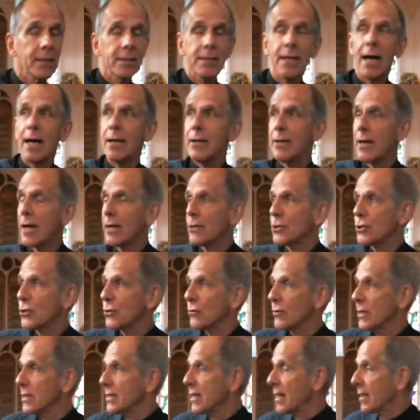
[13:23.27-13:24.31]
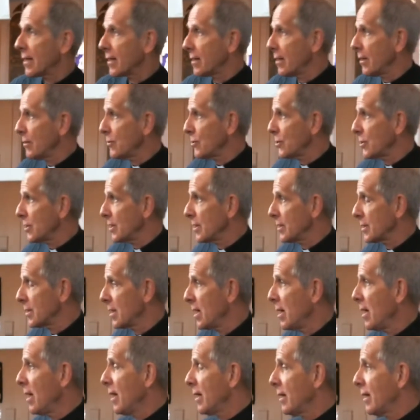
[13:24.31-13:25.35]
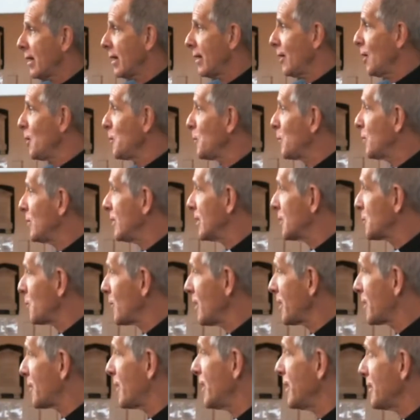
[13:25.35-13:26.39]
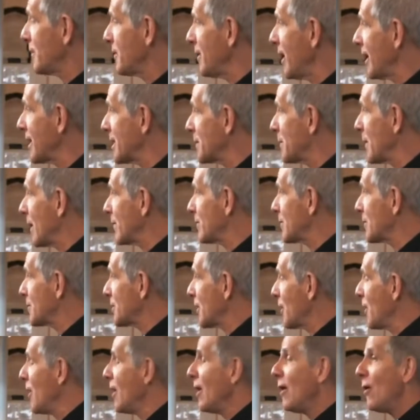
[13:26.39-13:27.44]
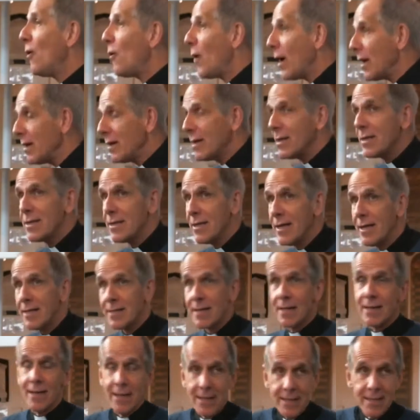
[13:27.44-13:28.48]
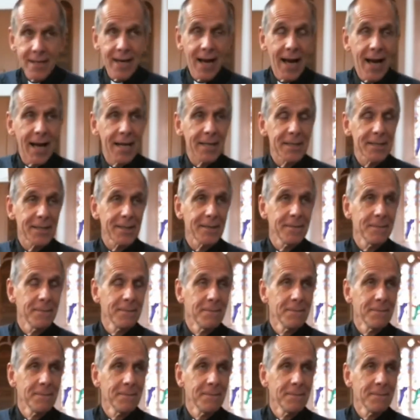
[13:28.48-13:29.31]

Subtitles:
It's that naturalness, that closeness, that openness. What a great thing to be able to say, oh, and there's this and there's that.